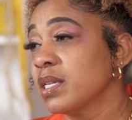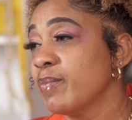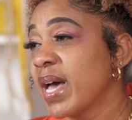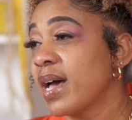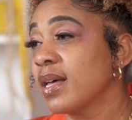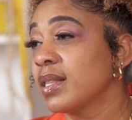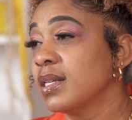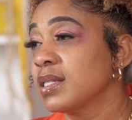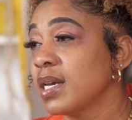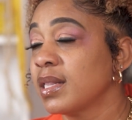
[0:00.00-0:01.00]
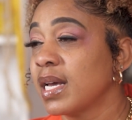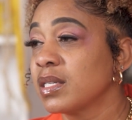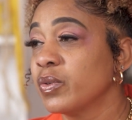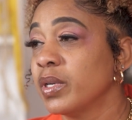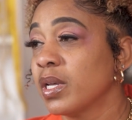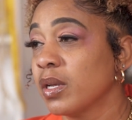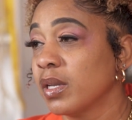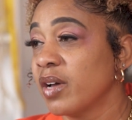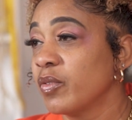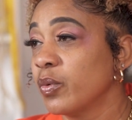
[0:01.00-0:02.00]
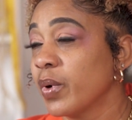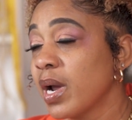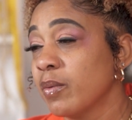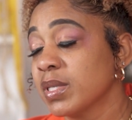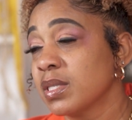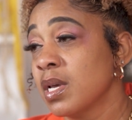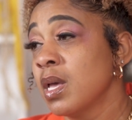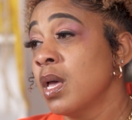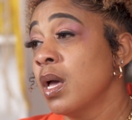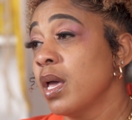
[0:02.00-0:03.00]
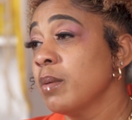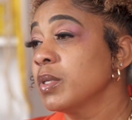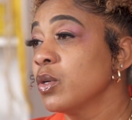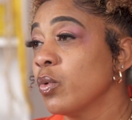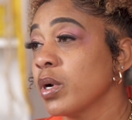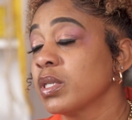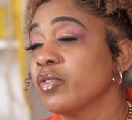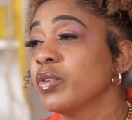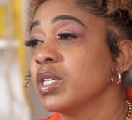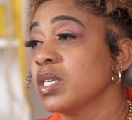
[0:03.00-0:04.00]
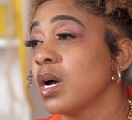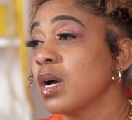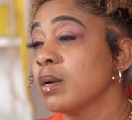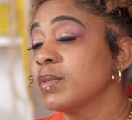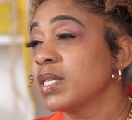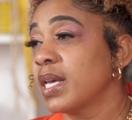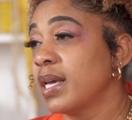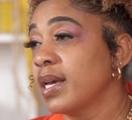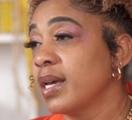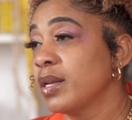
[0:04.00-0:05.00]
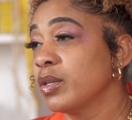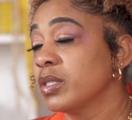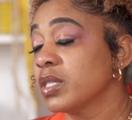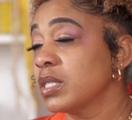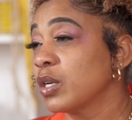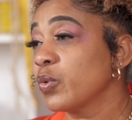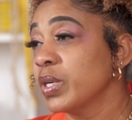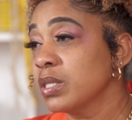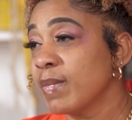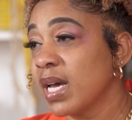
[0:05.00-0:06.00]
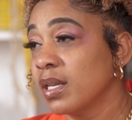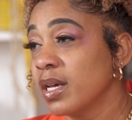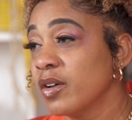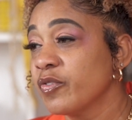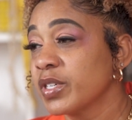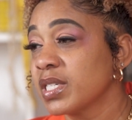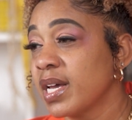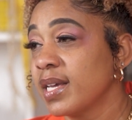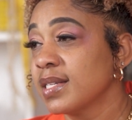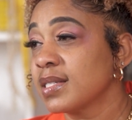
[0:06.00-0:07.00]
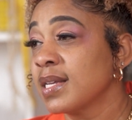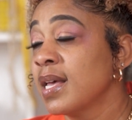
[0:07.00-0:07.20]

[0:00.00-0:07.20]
and math and take that to another level where I was able to work different jobs and just increase my love for science.